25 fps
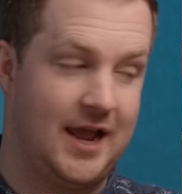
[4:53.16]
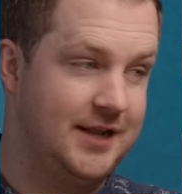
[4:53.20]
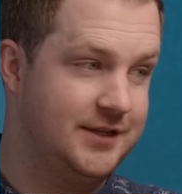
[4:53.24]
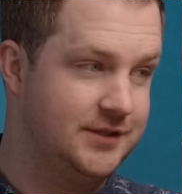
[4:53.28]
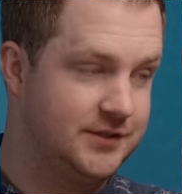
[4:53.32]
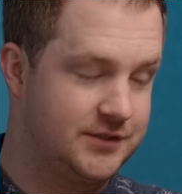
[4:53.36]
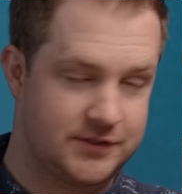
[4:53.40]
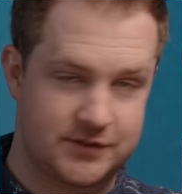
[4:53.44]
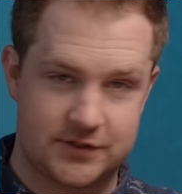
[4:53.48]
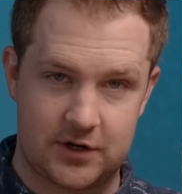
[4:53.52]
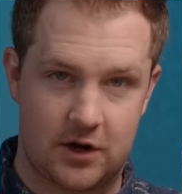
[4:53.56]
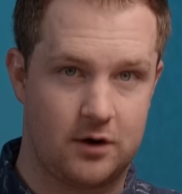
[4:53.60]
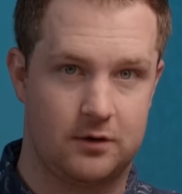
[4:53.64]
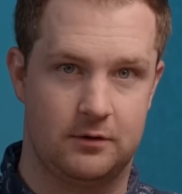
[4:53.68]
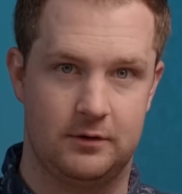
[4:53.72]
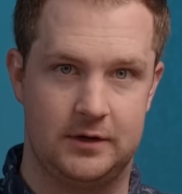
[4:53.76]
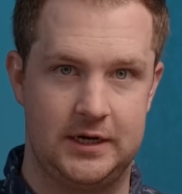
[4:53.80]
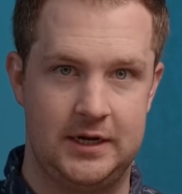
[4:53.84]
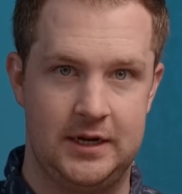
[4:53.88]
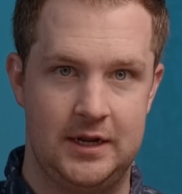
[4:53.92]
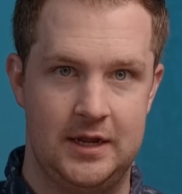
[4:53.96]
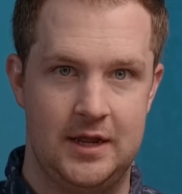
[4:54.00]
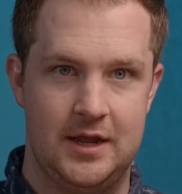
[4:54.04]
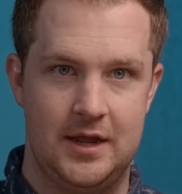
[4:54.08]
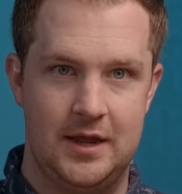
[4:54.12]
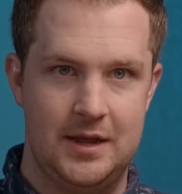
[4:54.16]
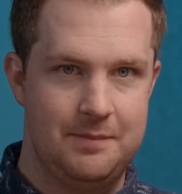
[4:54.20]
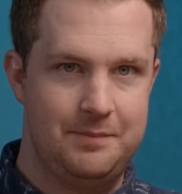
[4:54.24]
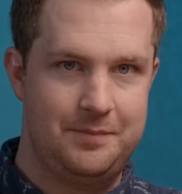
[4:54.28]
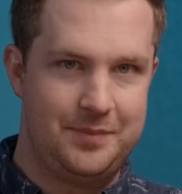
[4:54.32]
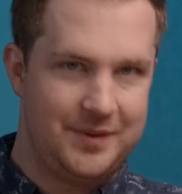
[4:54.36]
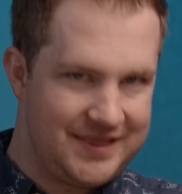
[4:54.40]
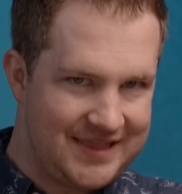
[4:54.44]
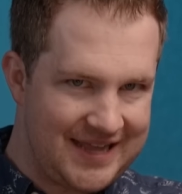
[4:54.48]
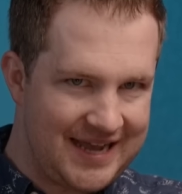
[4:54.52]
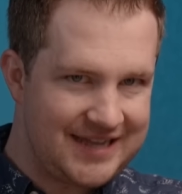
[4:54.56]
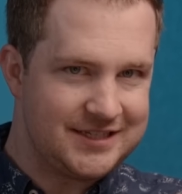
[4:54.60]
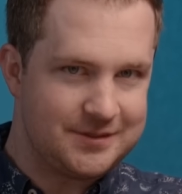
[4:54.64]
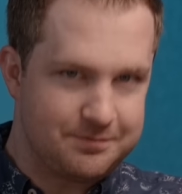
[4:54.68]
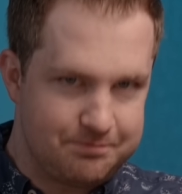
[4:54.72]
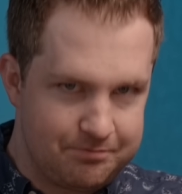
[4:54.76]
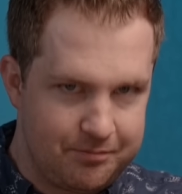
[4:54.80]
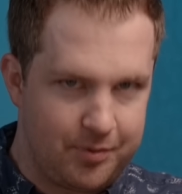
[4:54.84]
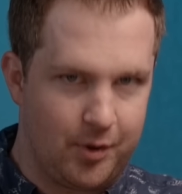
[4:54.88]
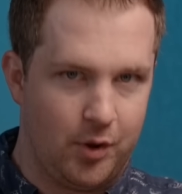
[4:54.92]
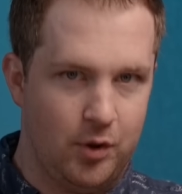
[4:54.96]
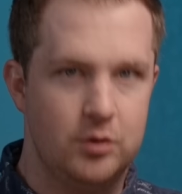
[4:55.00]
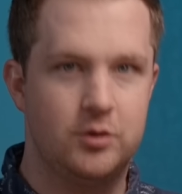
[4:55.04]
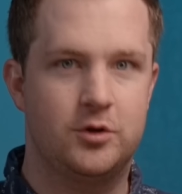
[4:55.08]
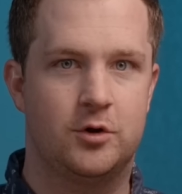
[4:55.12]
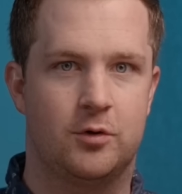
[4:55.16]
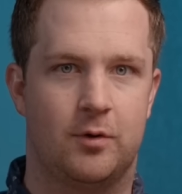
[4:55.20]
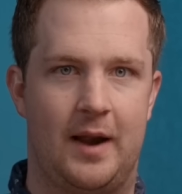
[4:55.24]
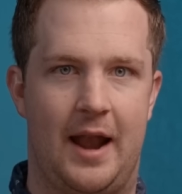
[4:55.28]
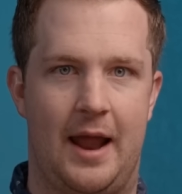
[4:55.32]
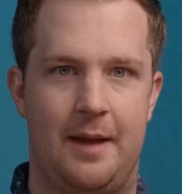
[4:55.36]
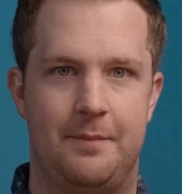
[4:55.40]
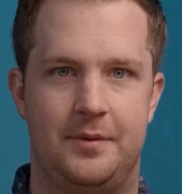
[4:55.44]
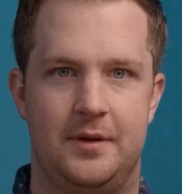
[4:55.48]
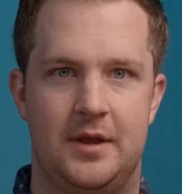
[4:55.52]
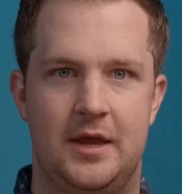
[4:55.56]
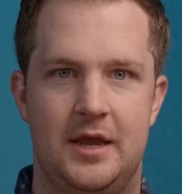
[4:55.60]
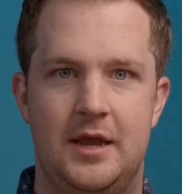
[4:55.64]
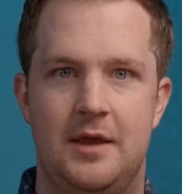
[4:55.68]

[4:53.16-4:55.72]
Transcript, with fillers: And sorry, but that's bullcrap,